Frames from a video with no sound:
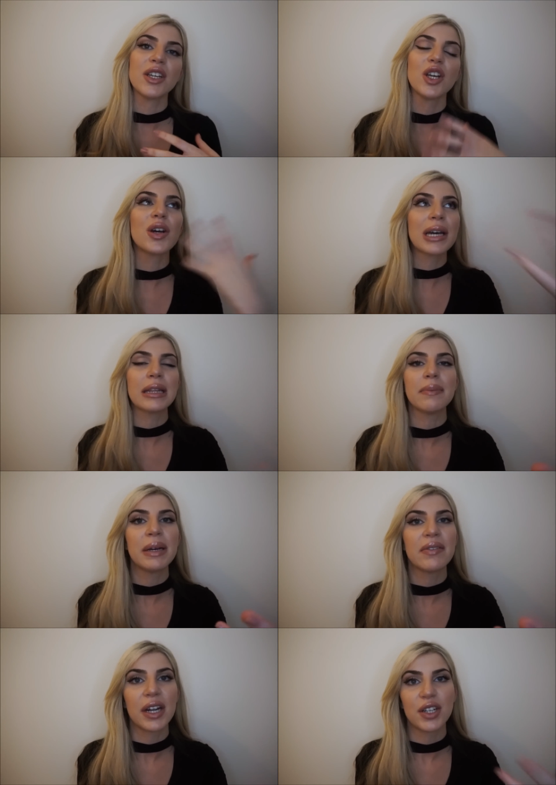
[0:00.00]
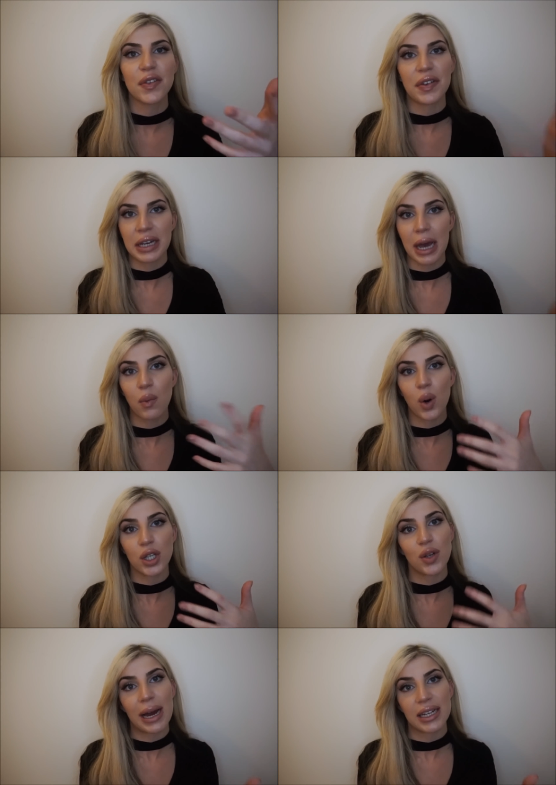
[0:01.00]
look in the mirror and you forget
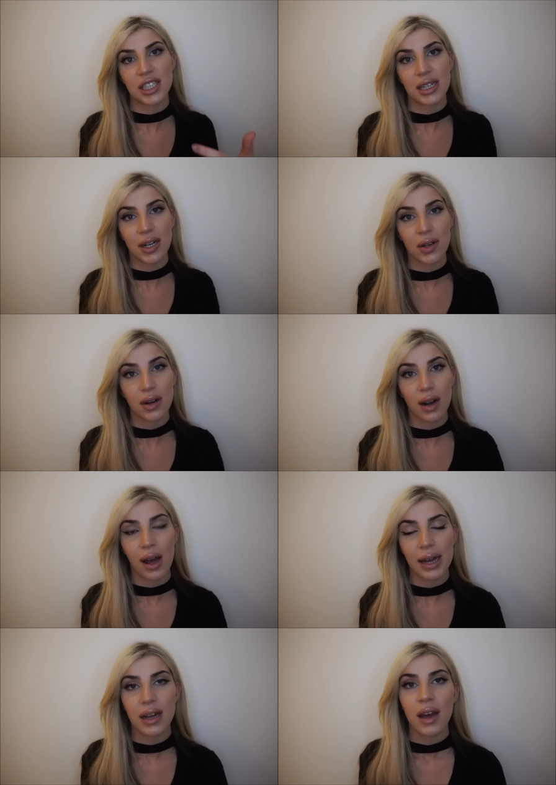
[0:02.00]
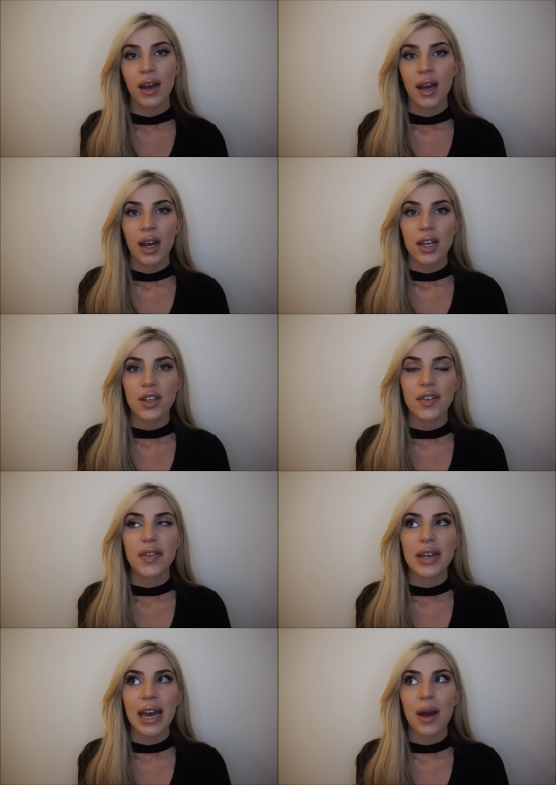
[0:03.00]
what you actually look like. You
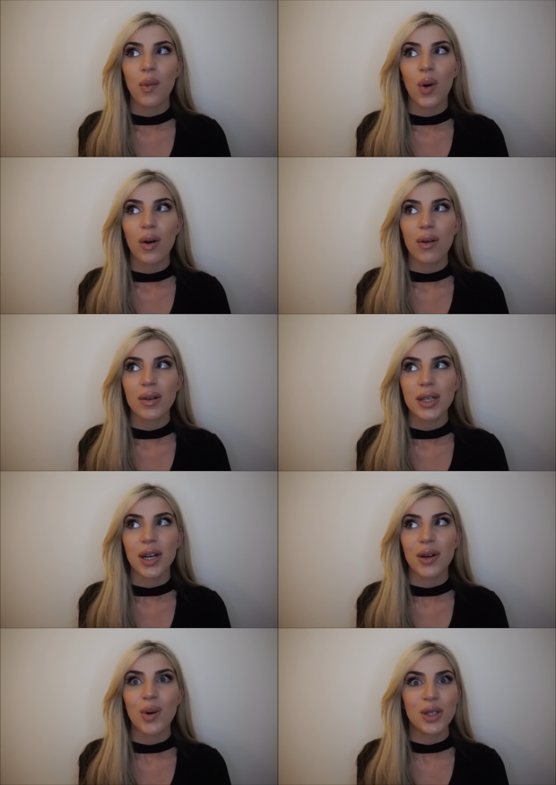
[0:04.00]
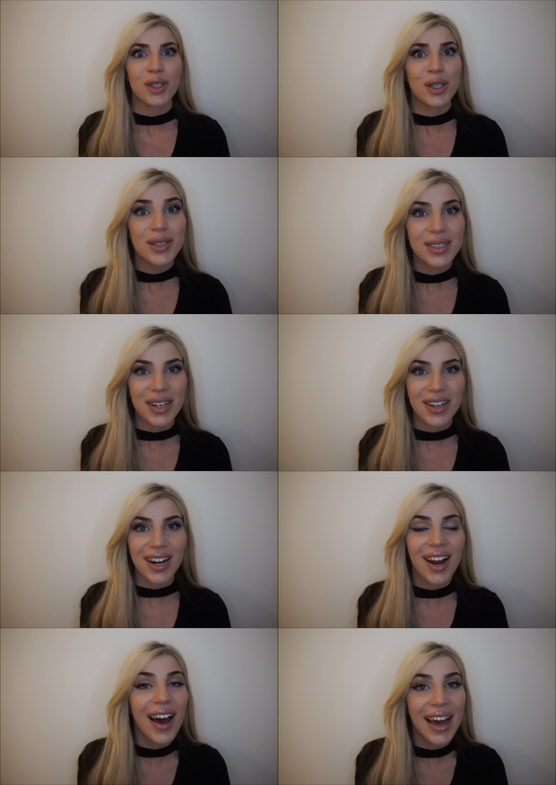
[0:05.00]
forget what you used to
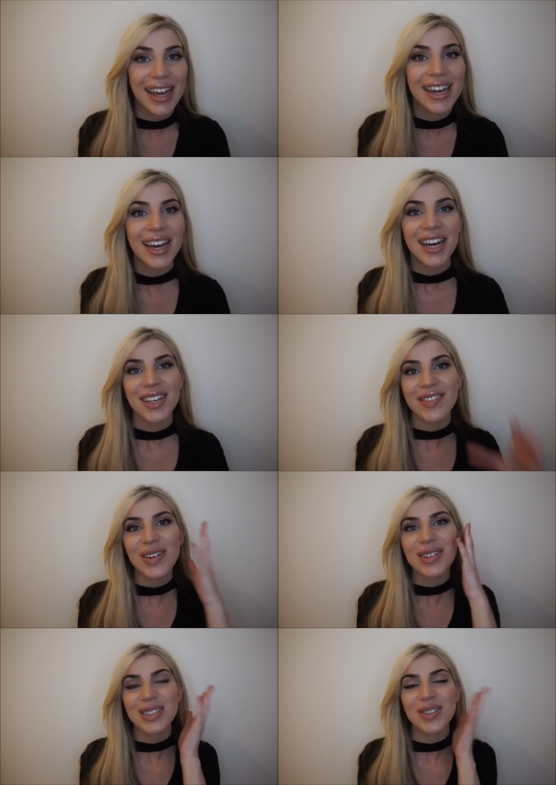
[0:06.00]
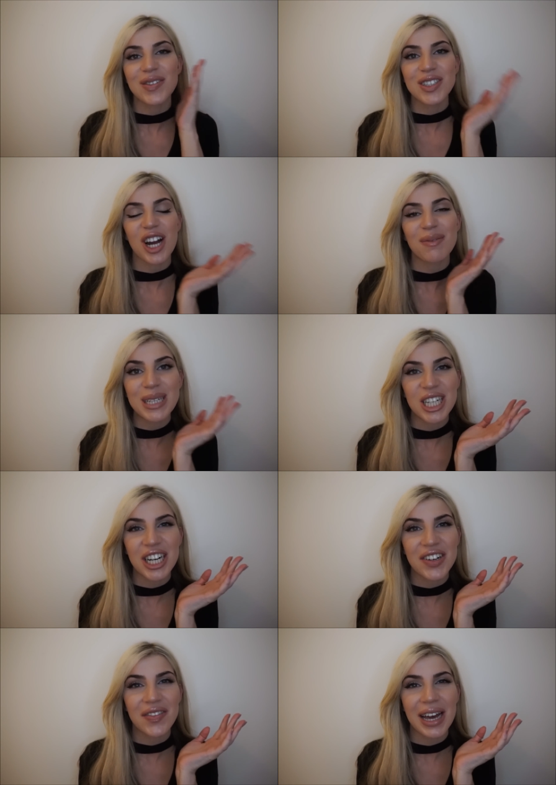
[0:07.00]
look like. You've got this sort of chubby
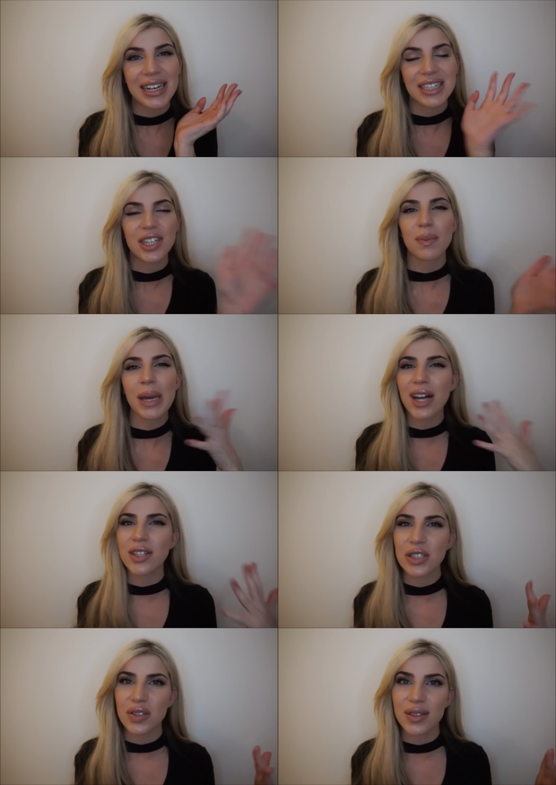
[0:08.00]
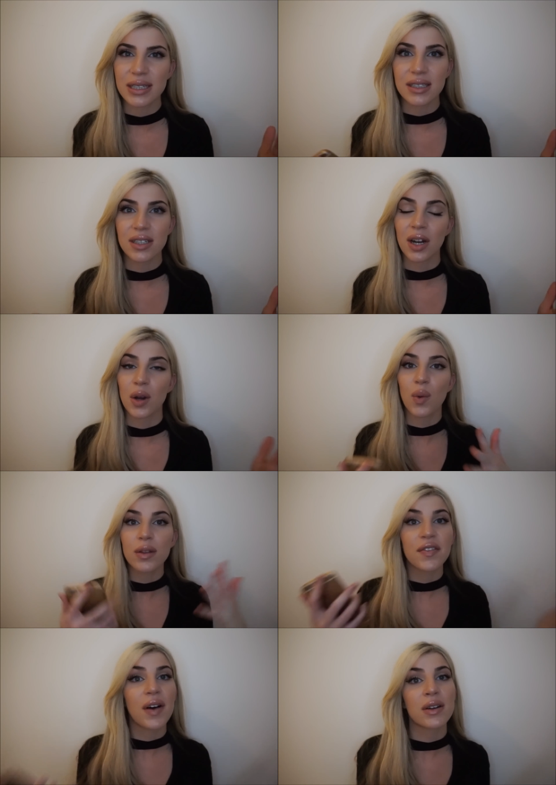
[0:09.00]
cheeked face and you're a bit unsure as to,
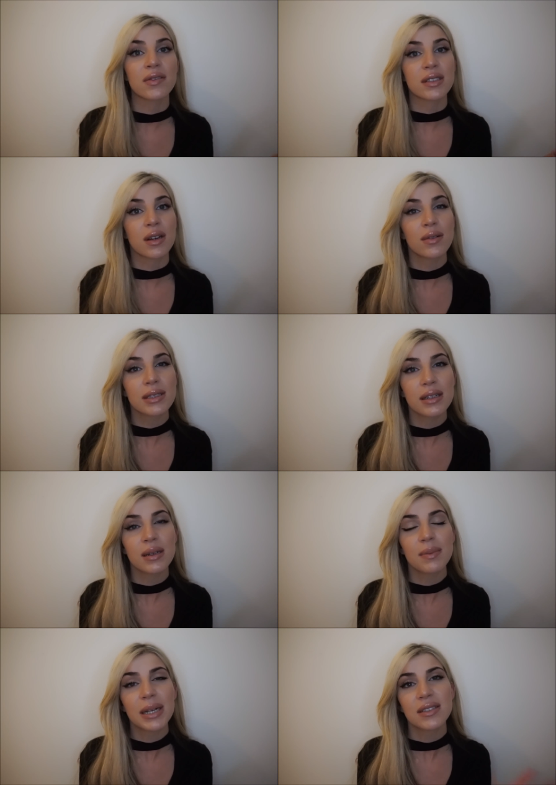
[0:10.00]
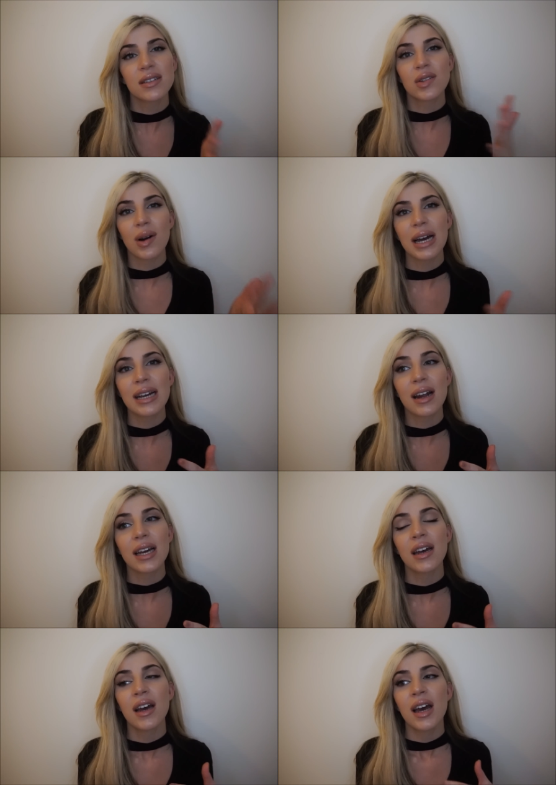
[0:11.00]
what the final result is going to be. So it's quite
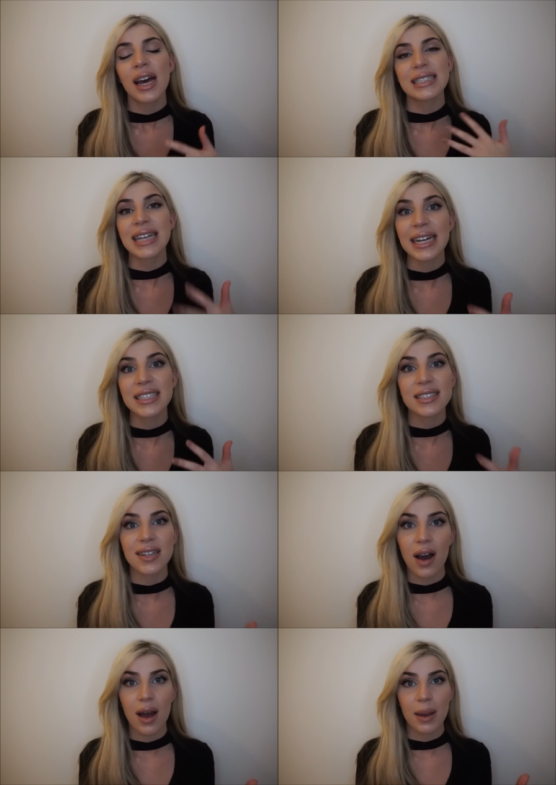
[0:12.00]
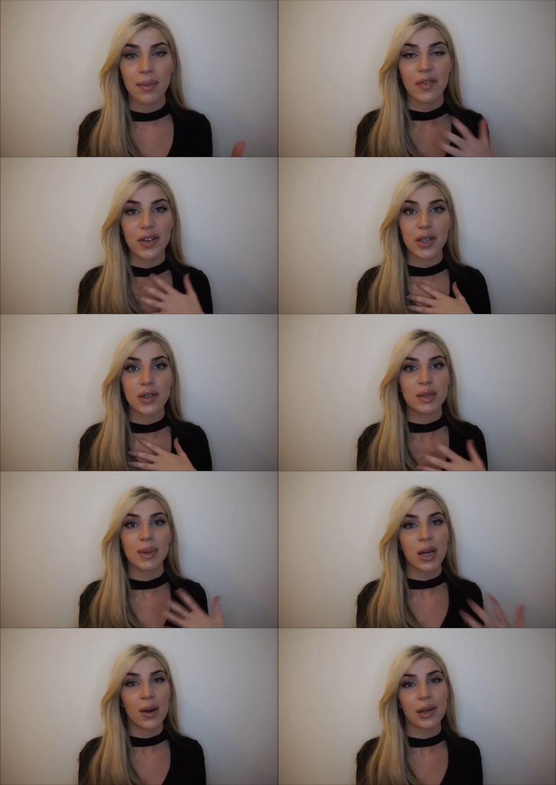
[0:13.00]
like a tense time for you to be
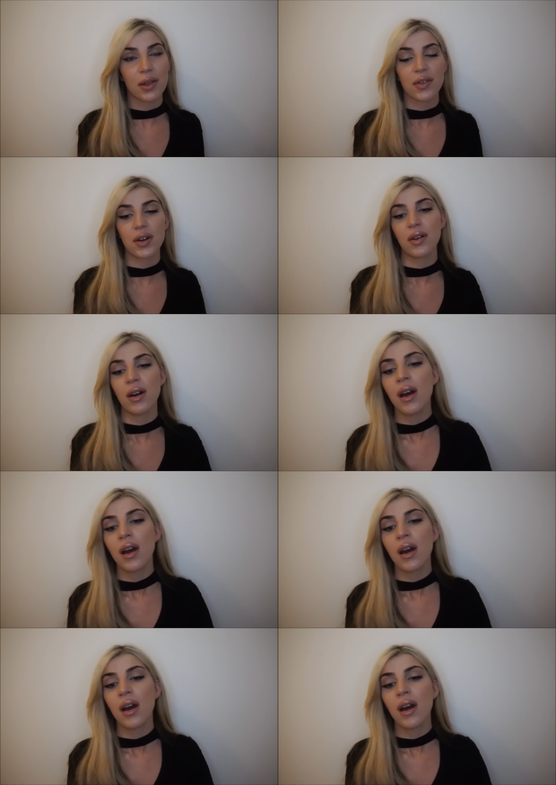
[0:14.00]
going through.